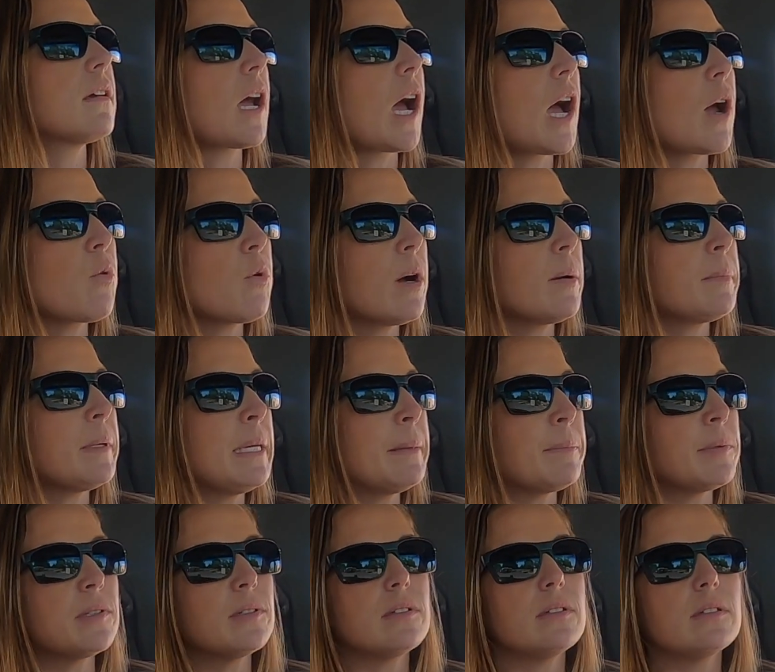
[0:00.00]
I want
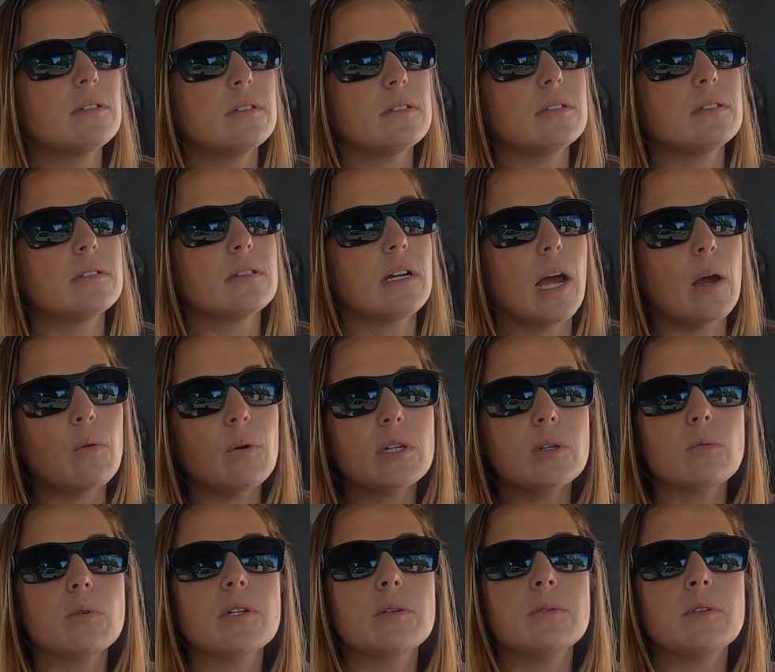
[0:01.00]
to
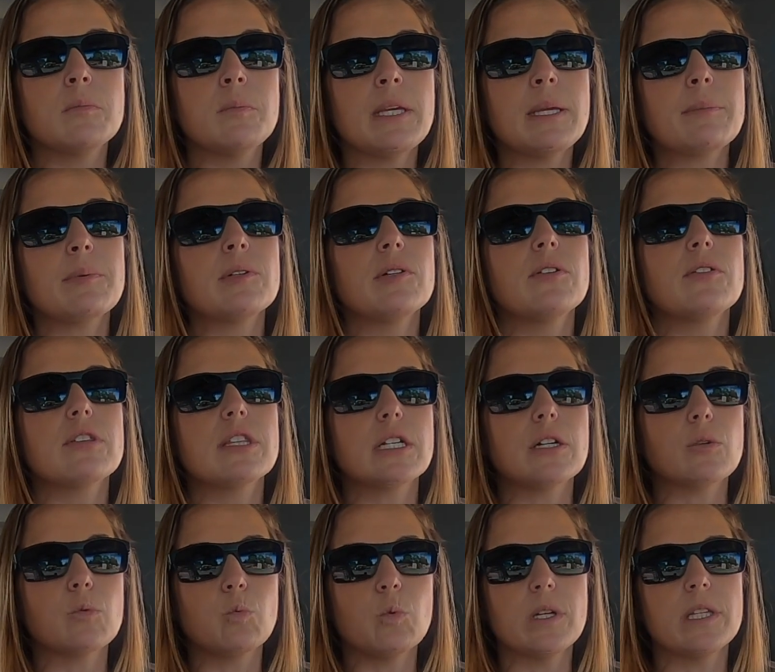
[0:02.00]
work with people that
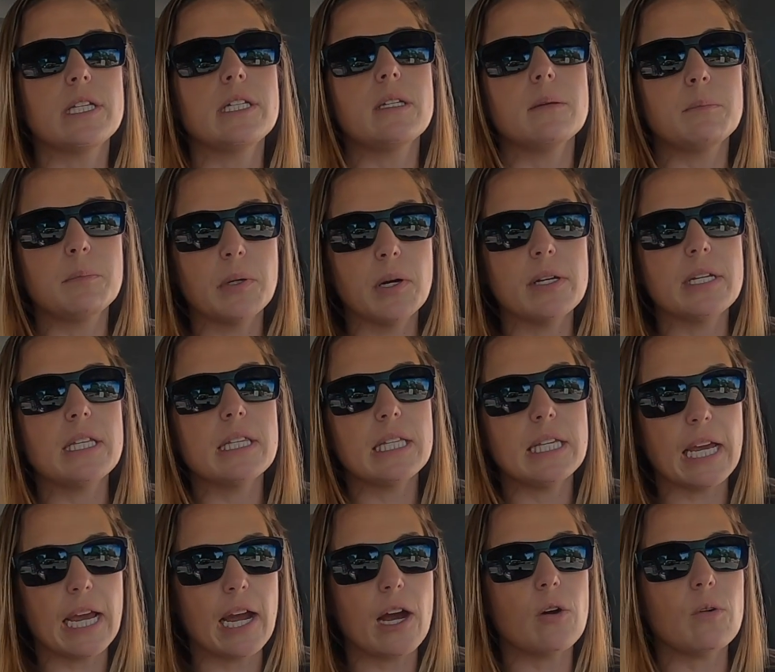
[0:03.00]
are willing to put in
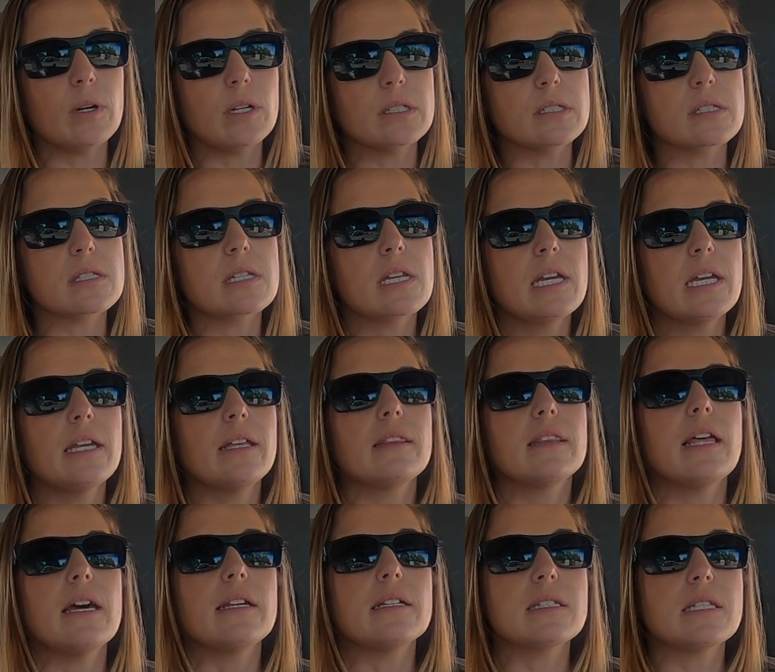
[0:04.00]
the hours
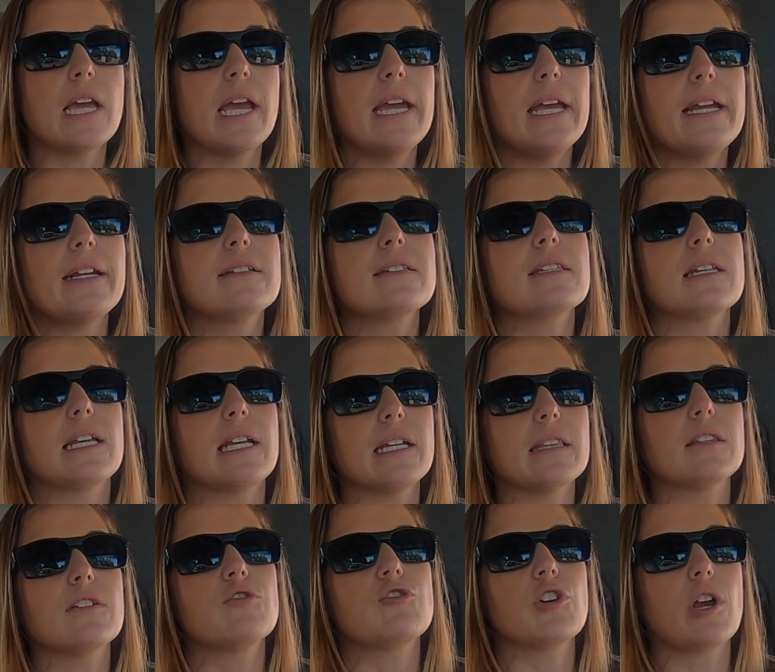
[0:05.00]
that it takes to
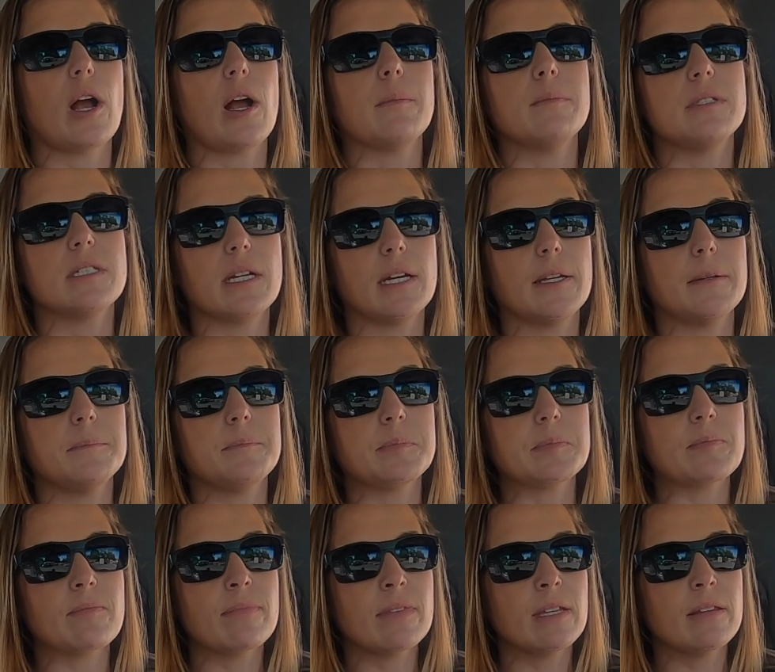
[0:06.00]
get the job done.
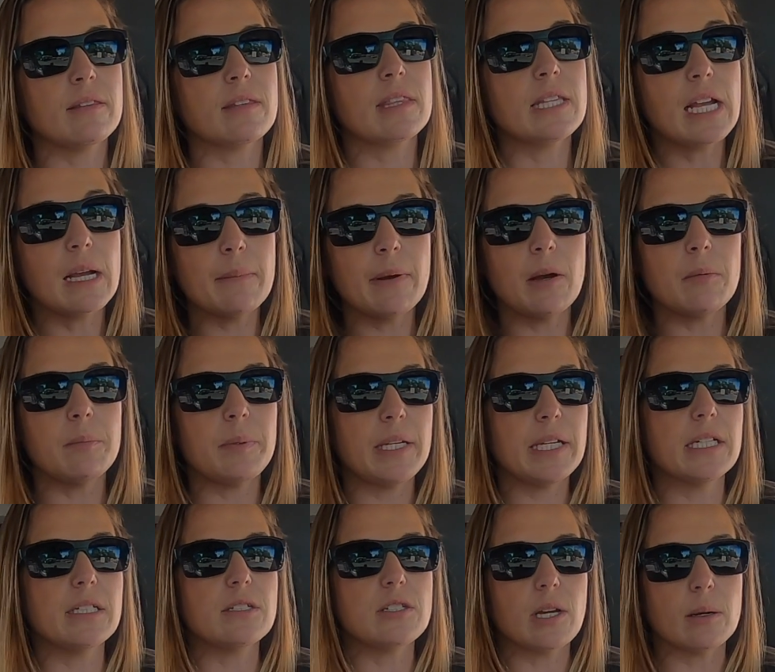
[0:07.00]
The thing about
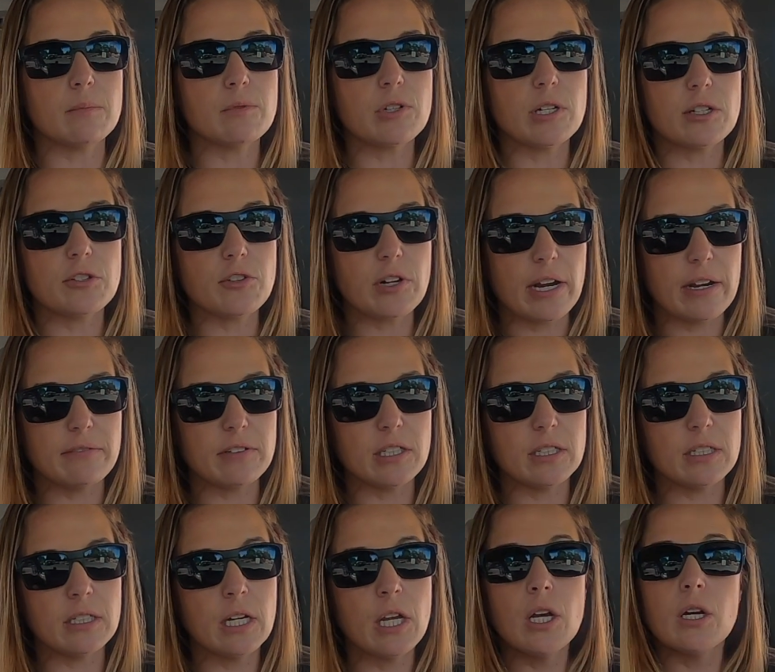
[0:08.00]
being a dump truck
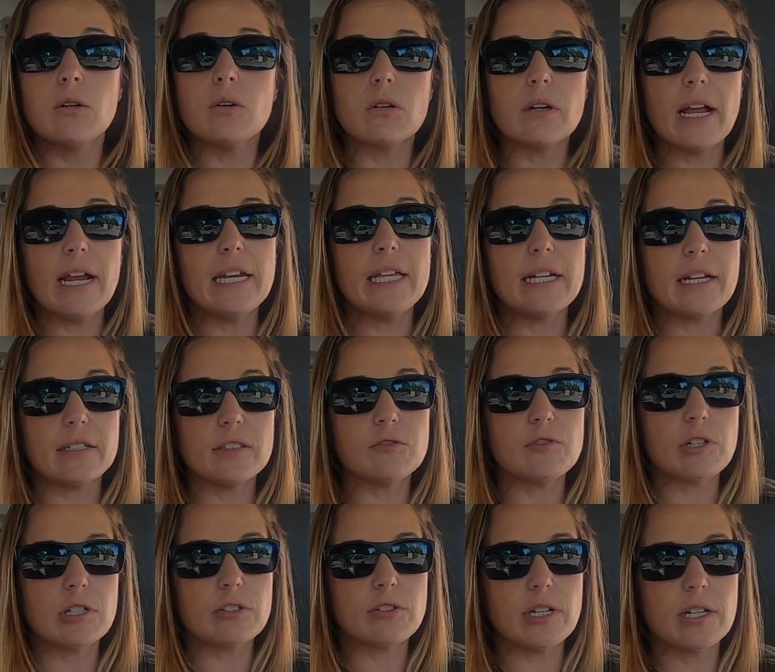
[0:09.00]
driver, or any kind of
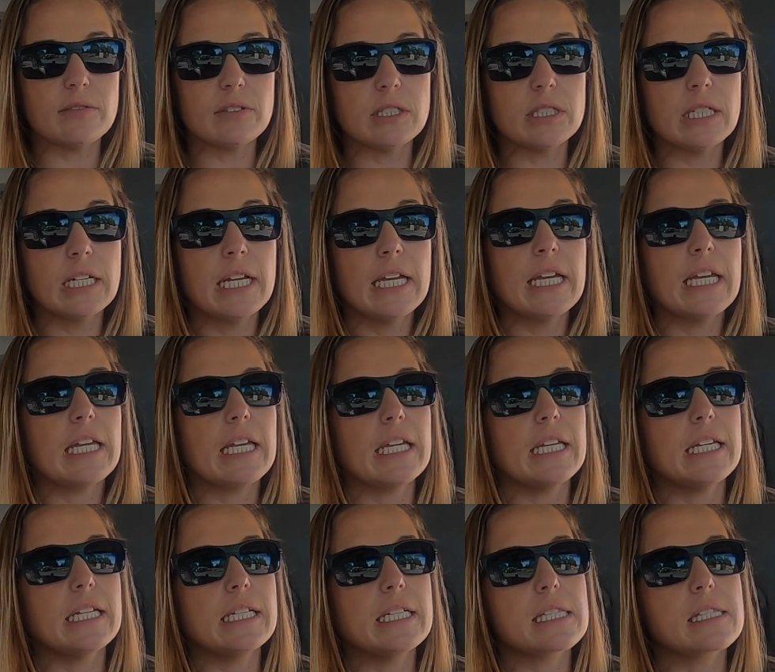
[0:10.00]
truck driver,
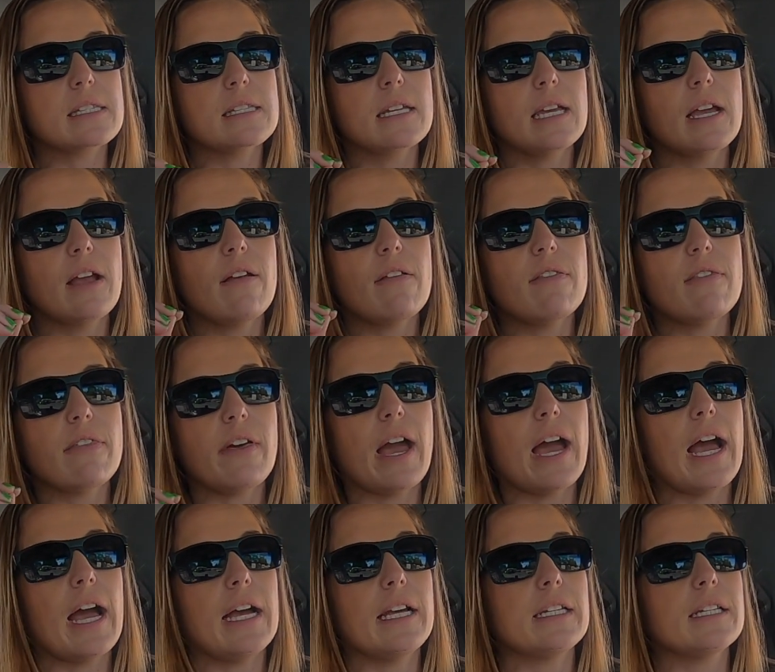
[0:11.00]
is
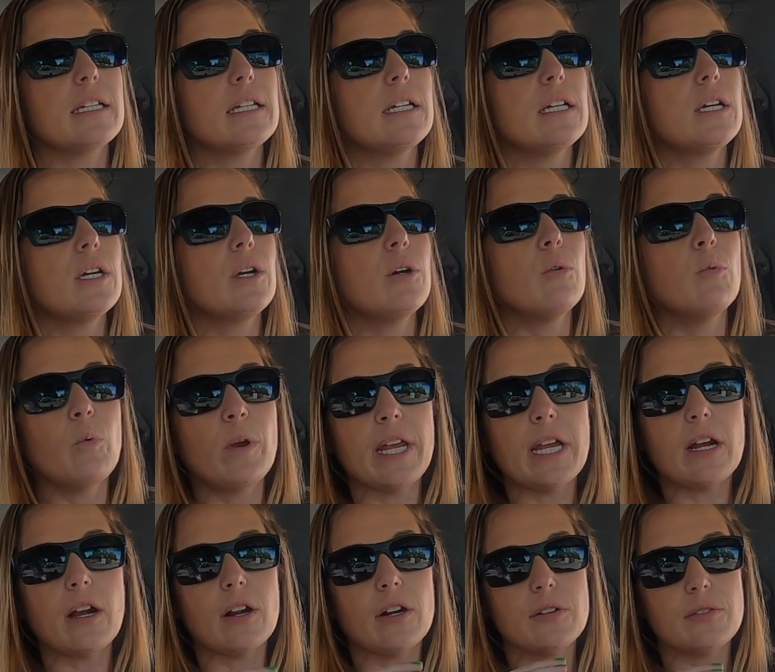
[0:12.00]
that we
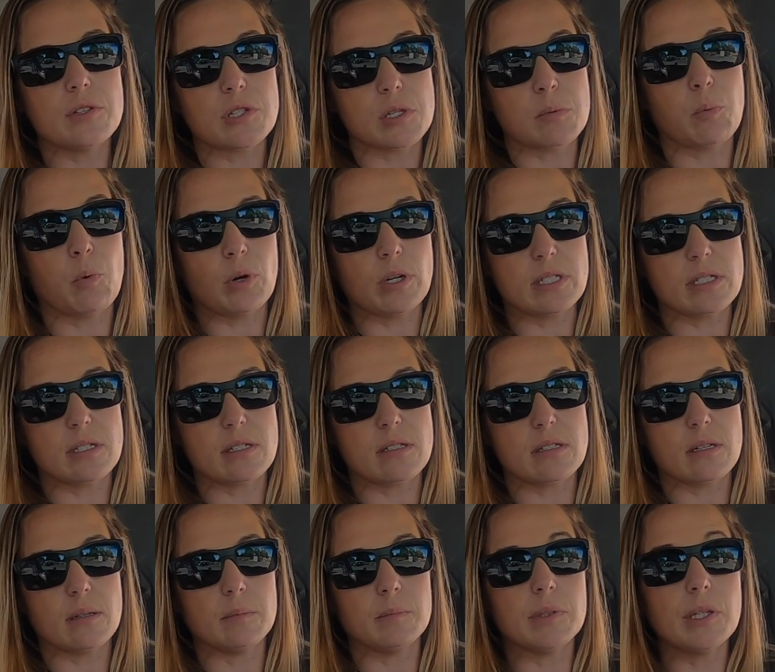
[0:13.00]
are the support
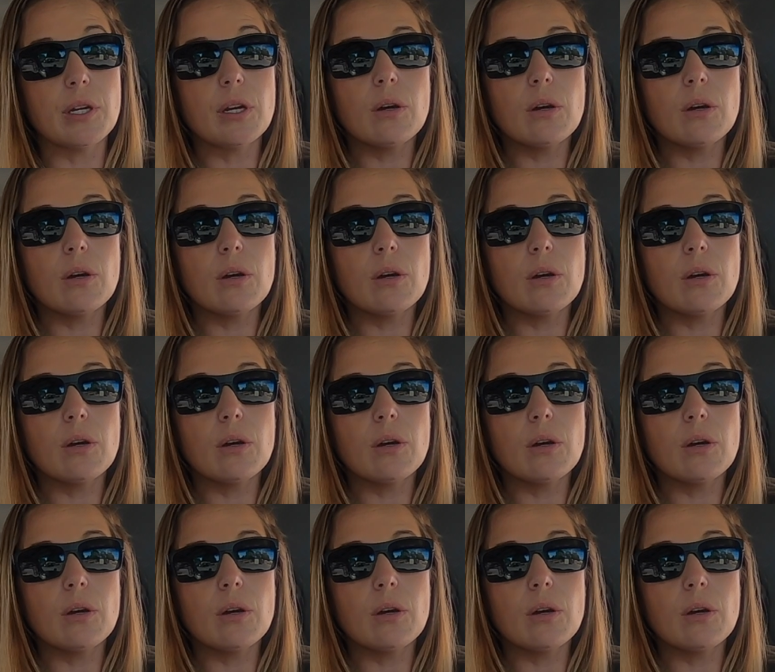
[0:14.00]
system.